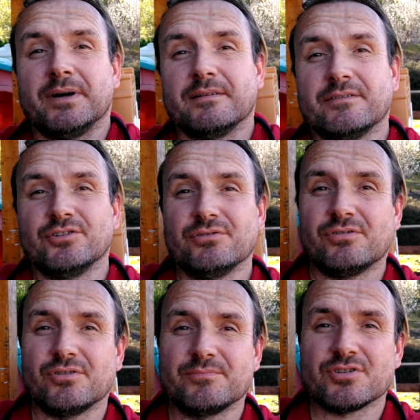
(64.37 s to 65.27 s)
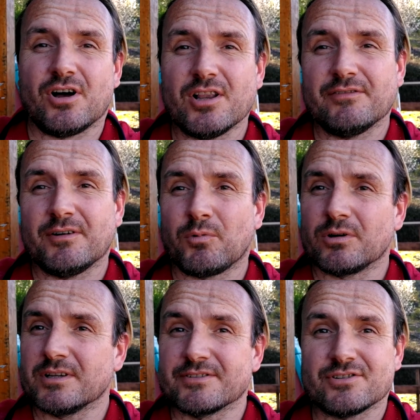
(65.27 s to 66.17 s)
but YouTube's all of a
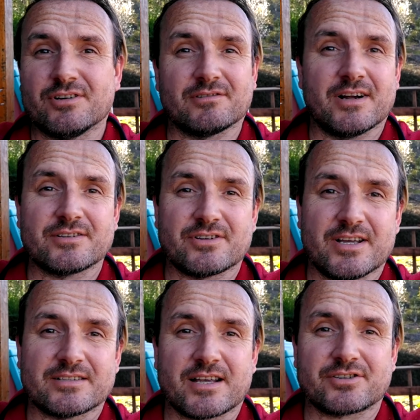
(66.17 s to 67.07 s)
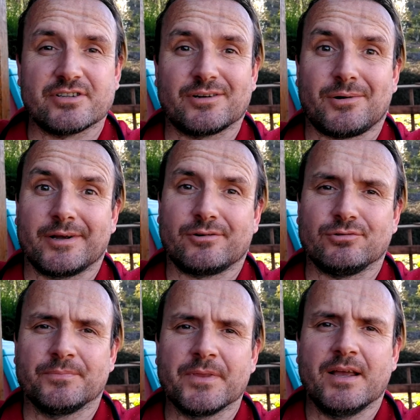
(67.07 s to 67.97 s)
world of its own, right? So that's actually quite
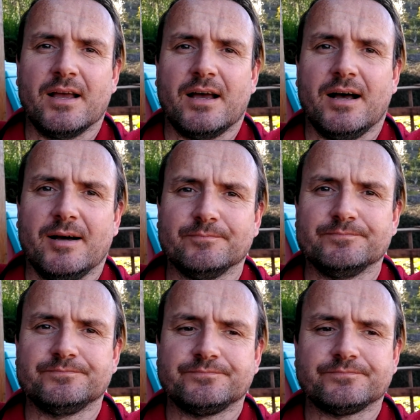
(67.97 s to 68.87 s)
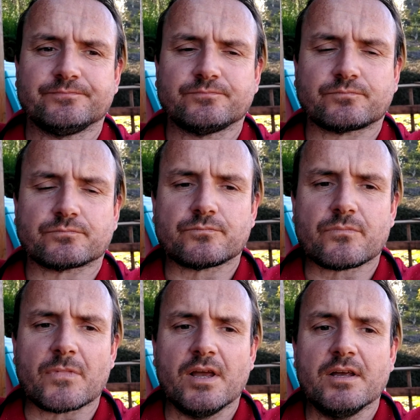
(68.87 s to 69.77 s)
cool. So
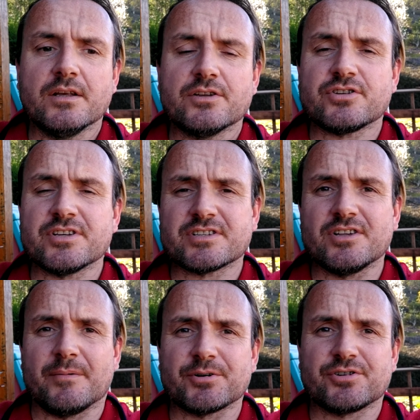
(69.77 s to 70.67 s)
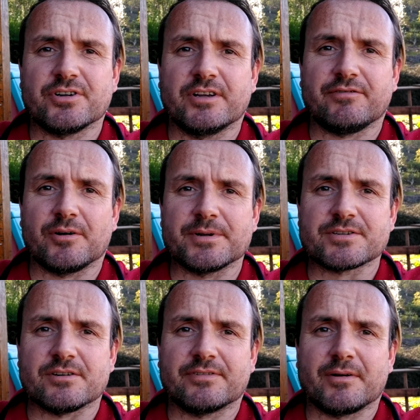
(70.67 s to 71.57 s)
this is an opportunity for me to
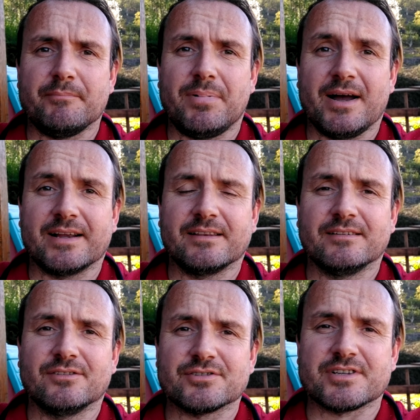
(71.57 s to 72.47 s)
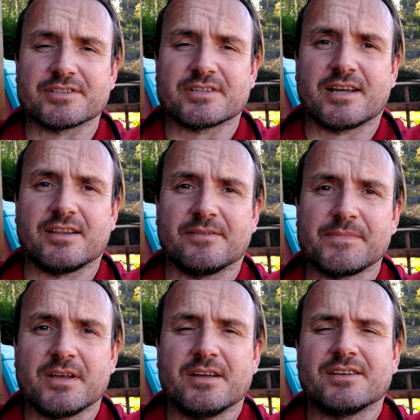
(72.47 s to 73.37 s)
sort of combine those things together.
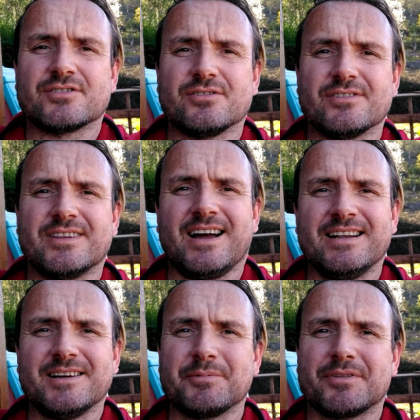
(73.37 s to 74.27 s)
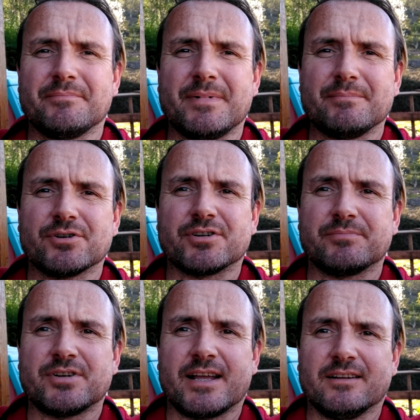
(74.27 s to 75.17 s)
So the idea with the membership
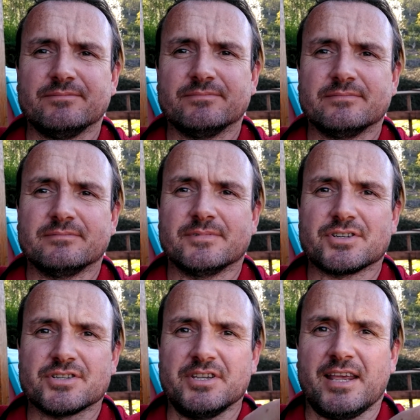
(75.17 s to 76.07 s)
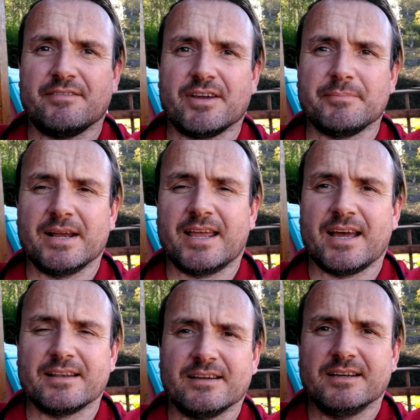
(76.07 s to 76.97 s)
channel, this is Nieve, my
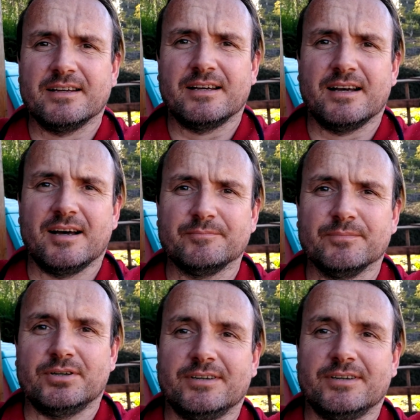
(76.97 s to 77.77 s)
cat. the